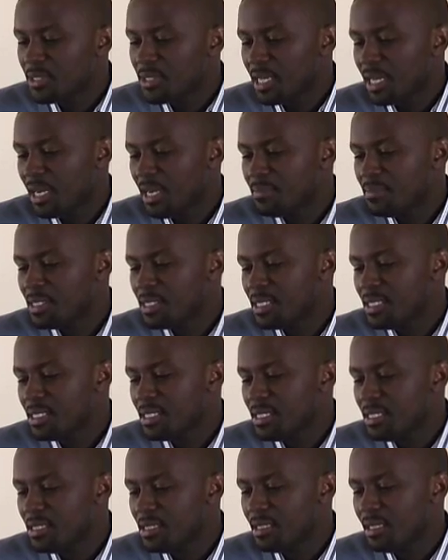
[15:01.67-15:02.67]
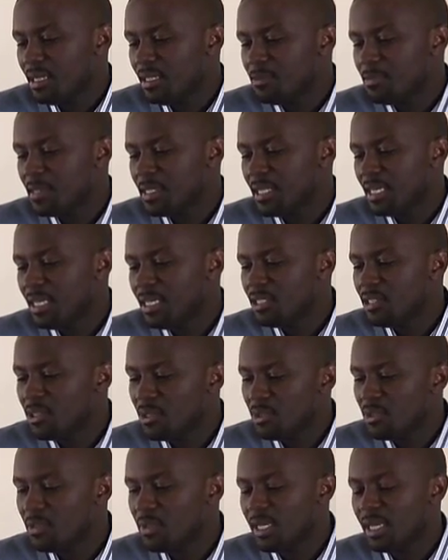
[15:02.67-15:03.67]
circumstances, especially in
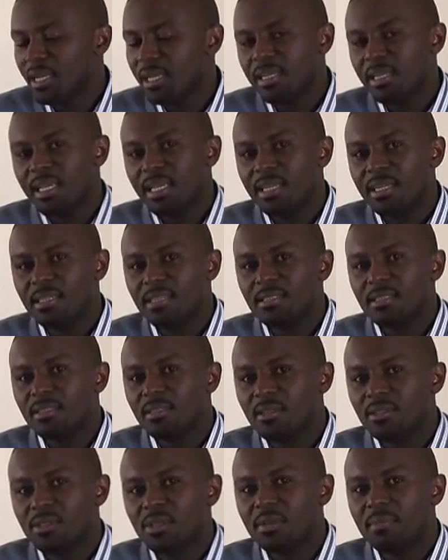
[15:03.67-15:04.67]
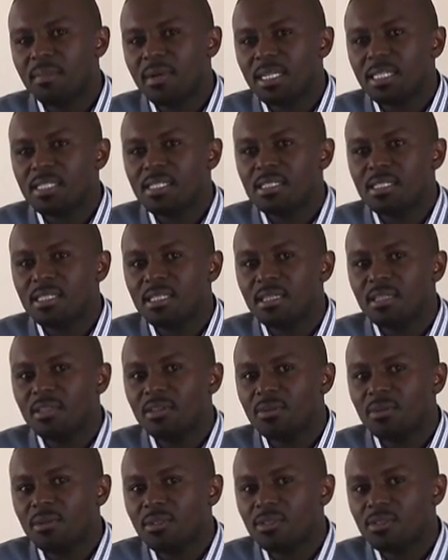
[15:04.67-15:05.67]
children and also emergency,
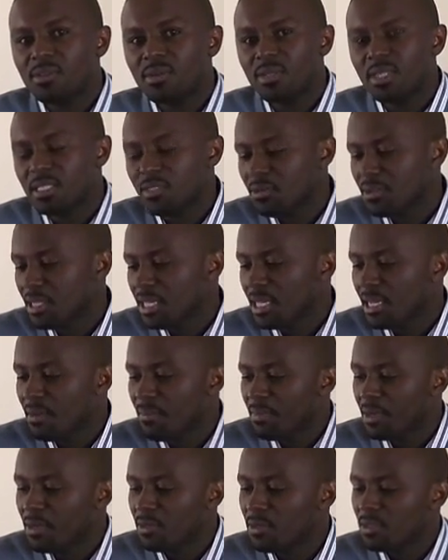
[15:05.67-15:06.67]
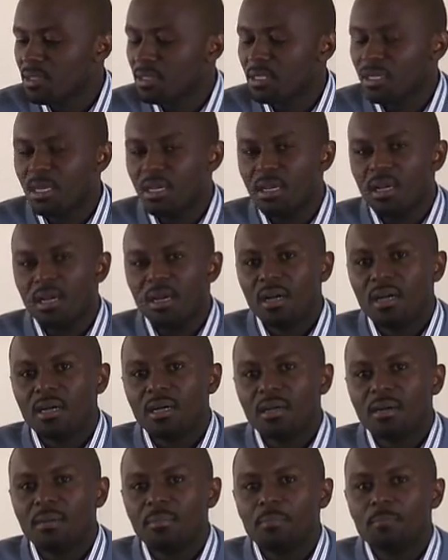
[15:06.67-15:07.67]
you also need to think about
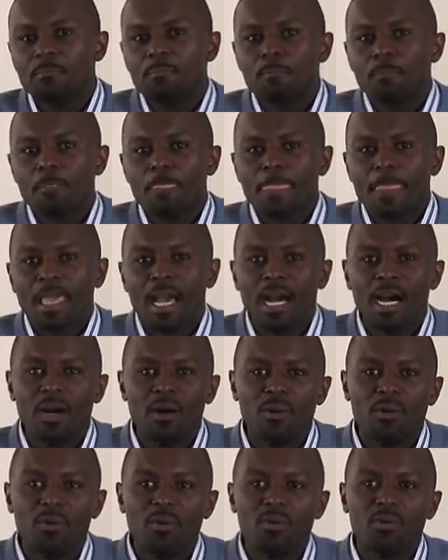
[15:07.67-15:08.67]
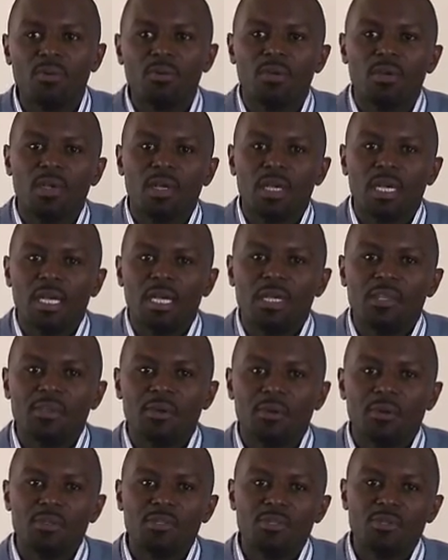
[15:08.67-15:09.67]
how you're
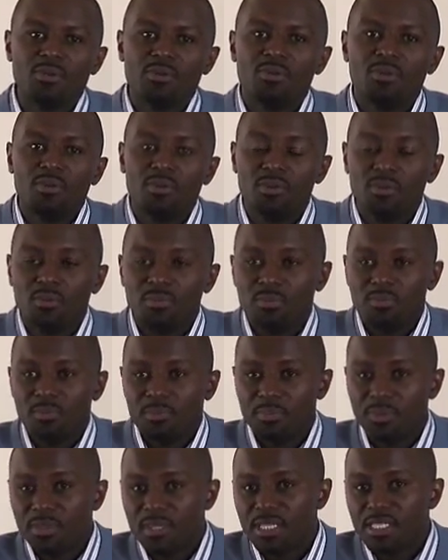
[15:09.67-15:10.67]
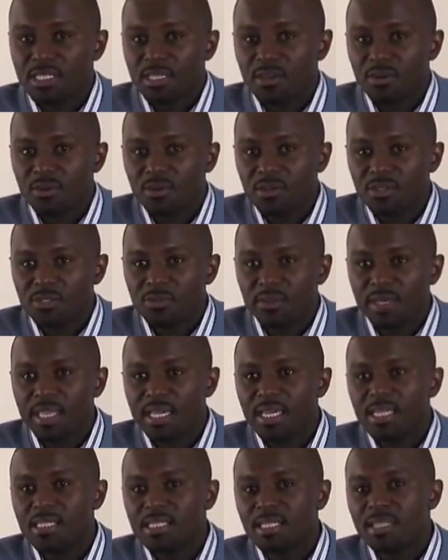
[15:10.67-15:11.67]
going to put this across, whether
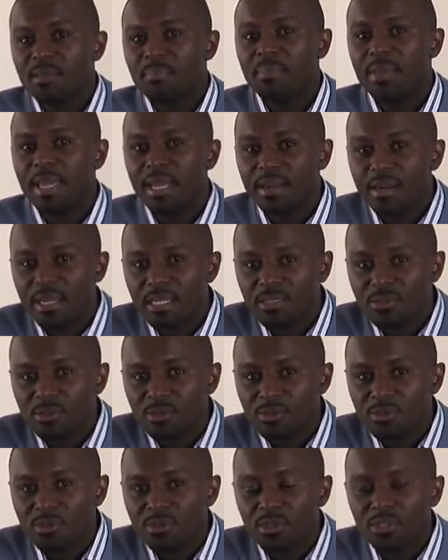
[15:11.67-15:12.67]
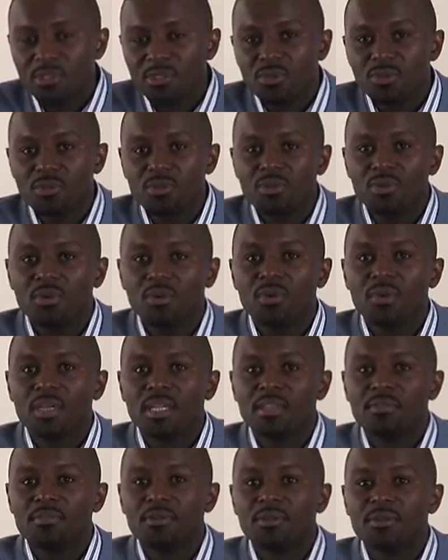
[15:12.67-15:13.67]
is it the parent who's going to
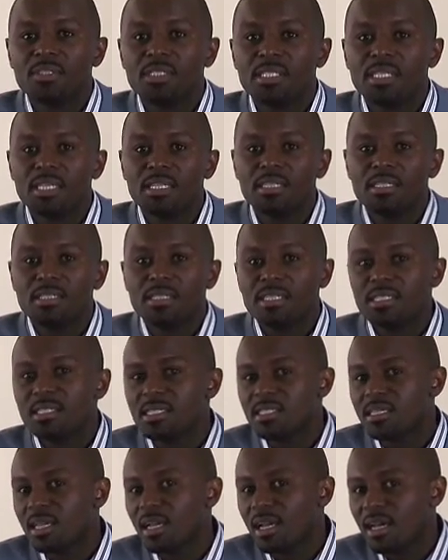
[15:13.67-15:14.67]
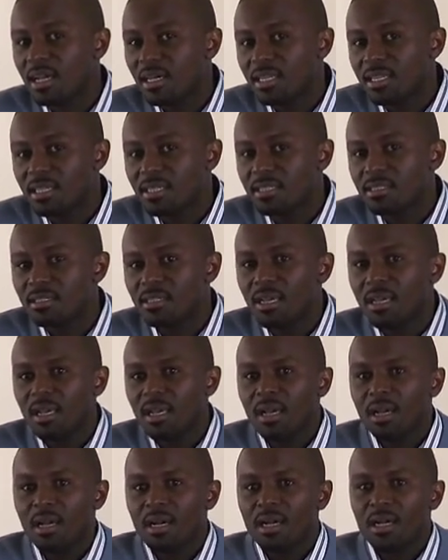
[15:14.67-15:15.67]
give consent, is it a guardian,
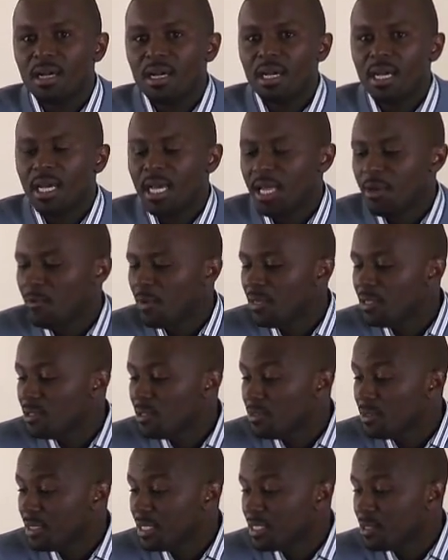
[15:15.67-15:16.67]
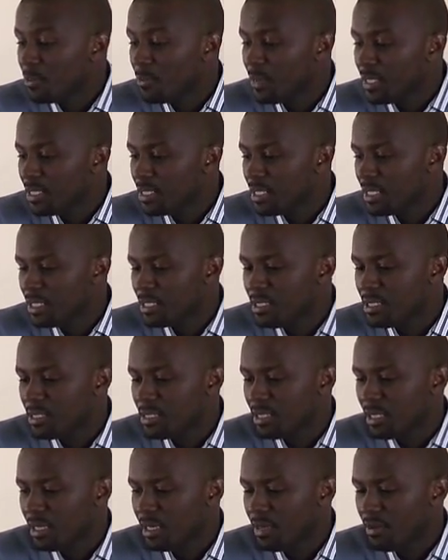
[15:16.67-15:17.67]
and when do you need a witness
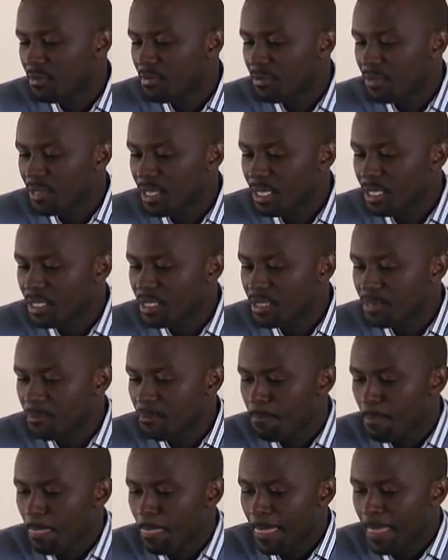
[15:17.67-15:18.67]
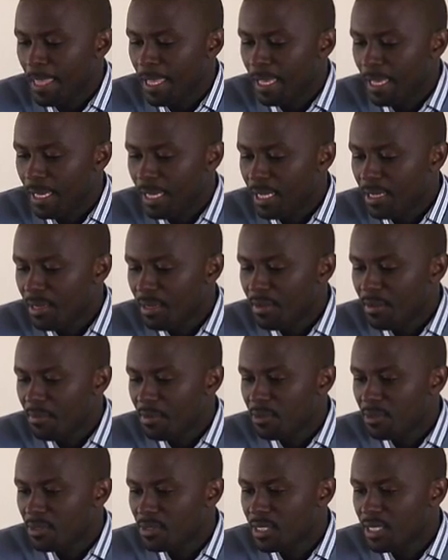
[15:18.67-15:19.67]
for this?
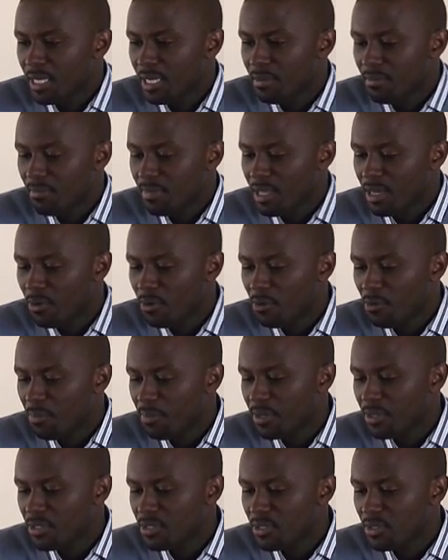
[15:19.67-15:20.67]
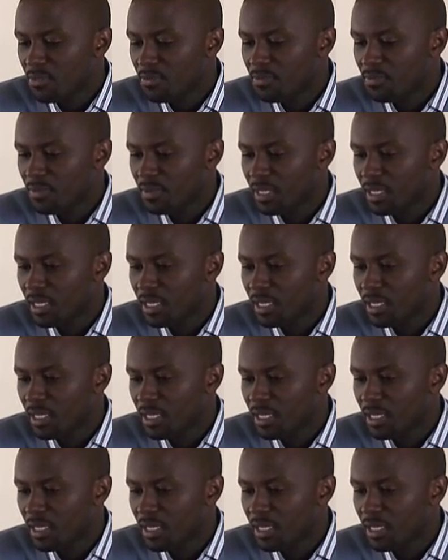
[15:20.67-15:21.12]
Because then the whole point of